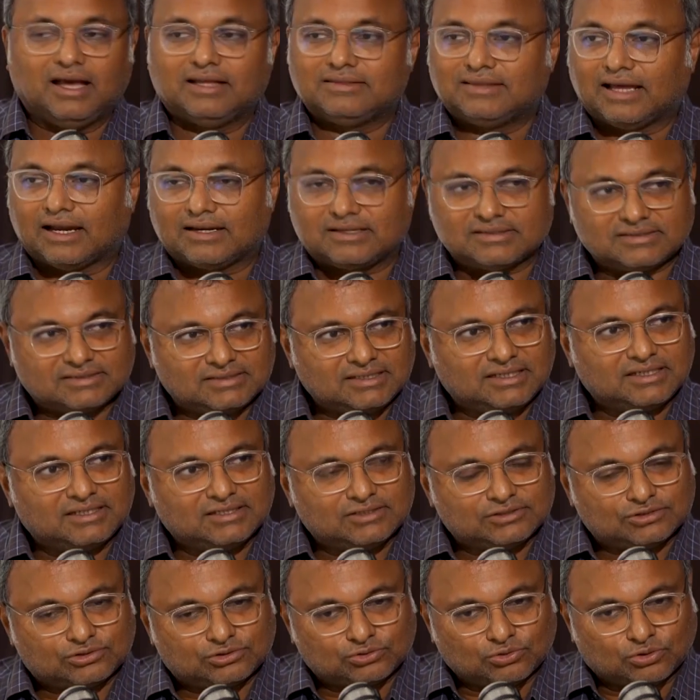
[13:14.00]
That is
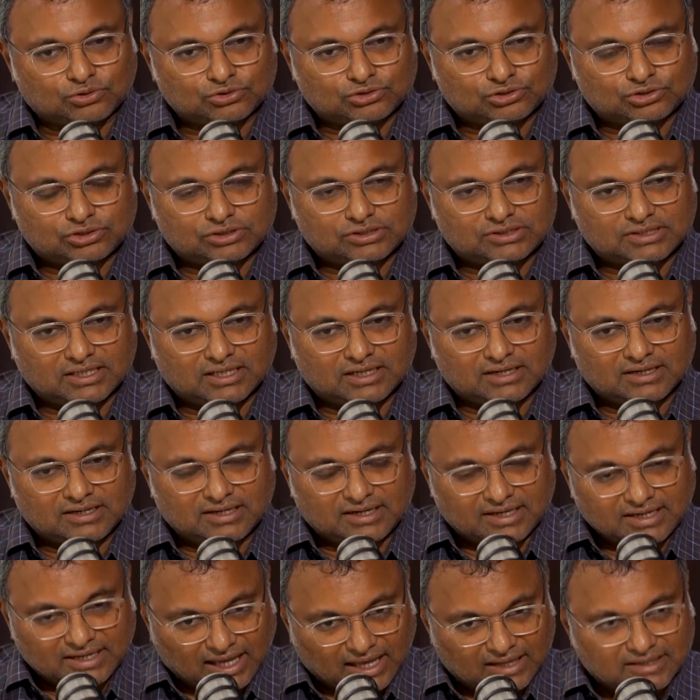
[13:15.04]
the social
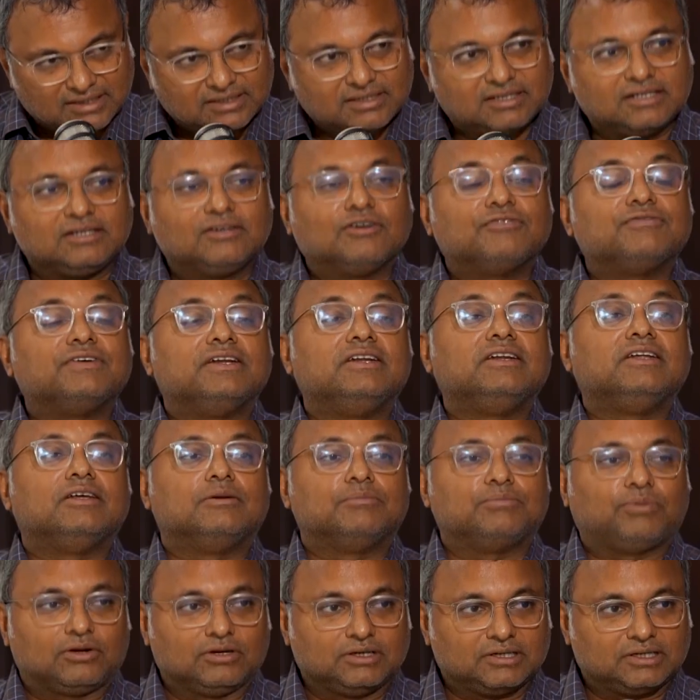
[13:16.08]
reality of
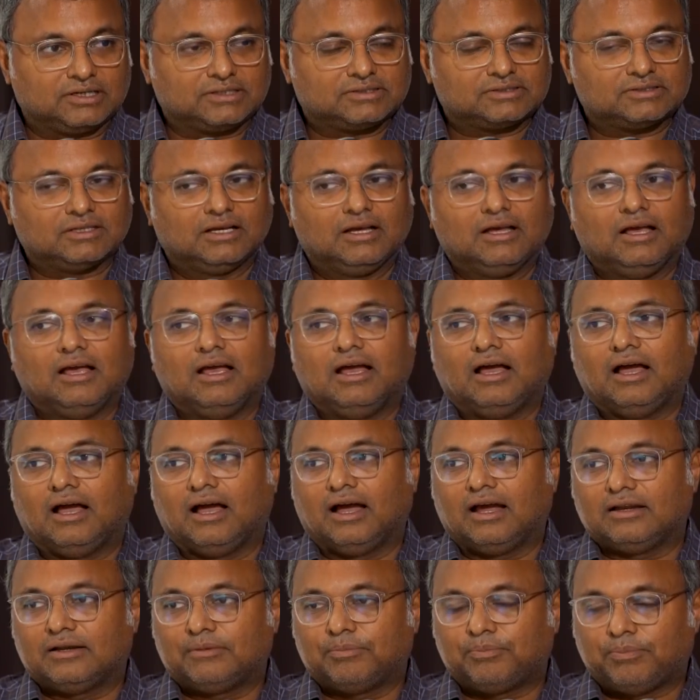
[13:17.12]
Indian politics.
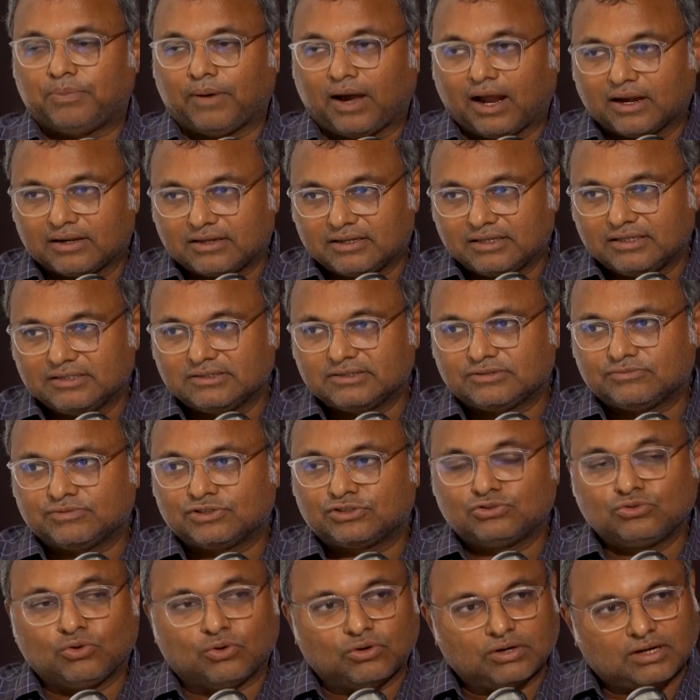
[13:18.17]
And parties
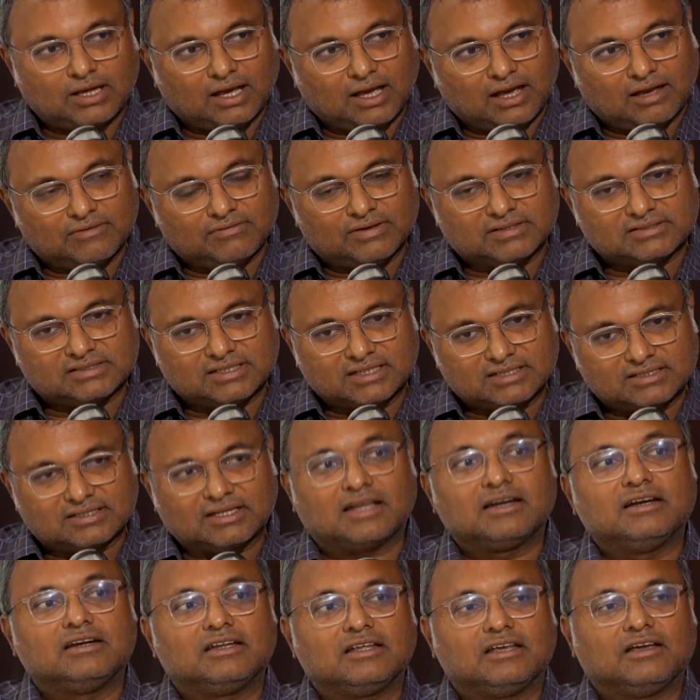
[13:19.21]
which don't have a
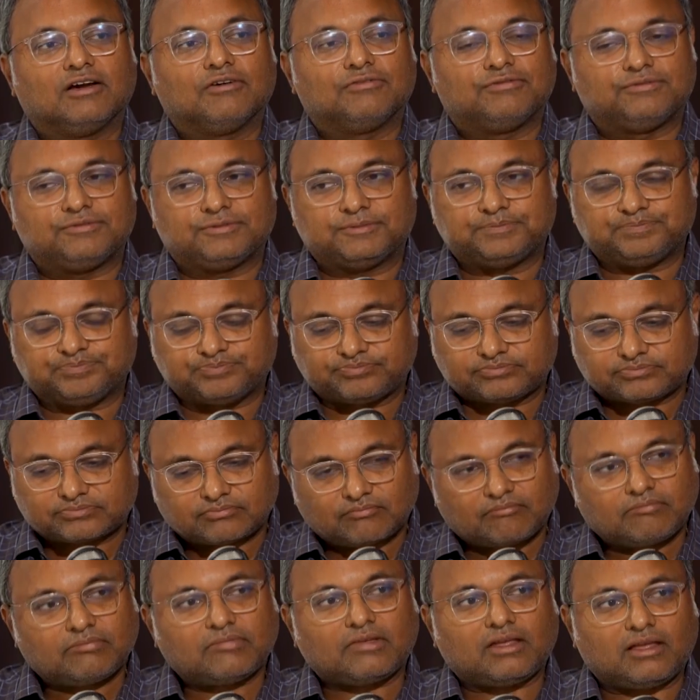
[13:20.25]
centrality of
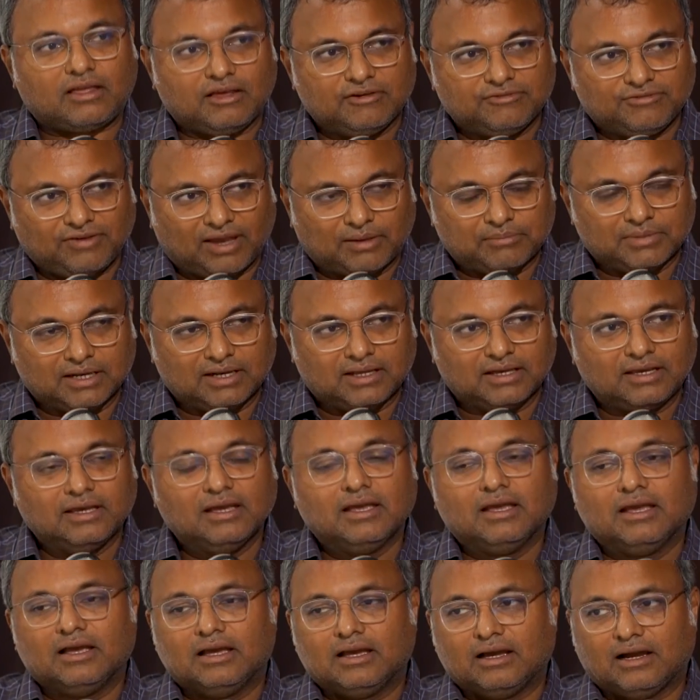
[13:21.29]
family
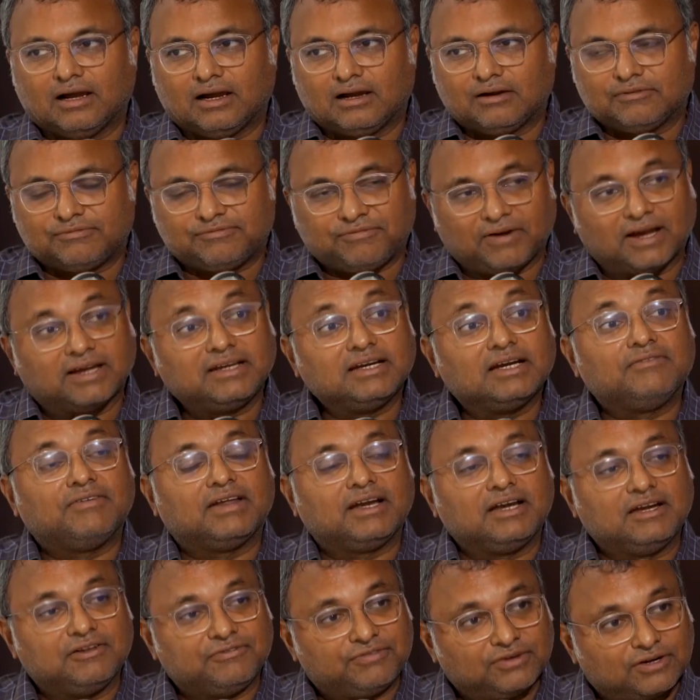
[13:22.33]
find it
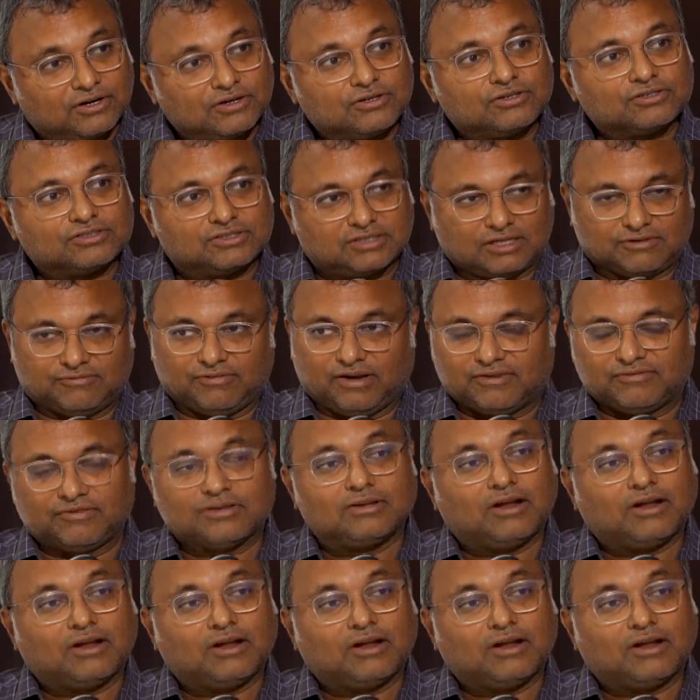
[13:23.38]
very difficult to survive.